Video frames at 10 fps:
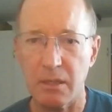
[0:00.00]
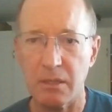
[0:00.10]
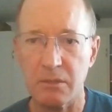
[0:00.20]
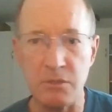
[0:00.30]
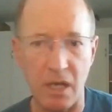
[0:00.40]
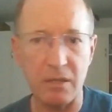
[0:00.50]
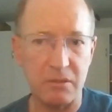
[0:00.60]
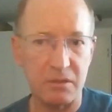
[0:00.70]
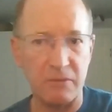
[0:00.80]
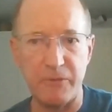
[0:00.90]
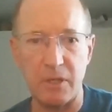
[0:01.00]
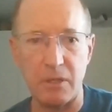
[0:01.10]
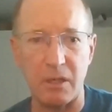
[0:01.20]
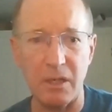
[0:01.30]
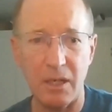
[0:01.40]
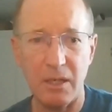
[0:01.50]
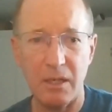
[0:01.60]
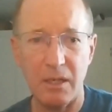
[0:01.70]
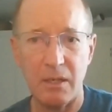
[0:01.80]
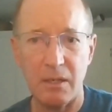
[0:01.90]
not severe,
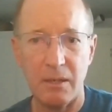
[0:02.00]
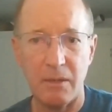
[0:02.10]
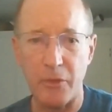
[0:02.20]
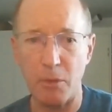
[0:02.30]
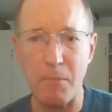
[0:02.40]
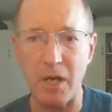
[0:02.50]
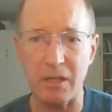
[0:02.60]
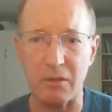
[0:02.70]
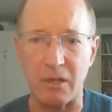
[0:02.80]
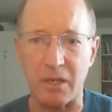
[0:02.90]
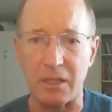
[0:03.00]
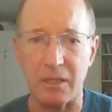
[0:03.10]
they're moderate,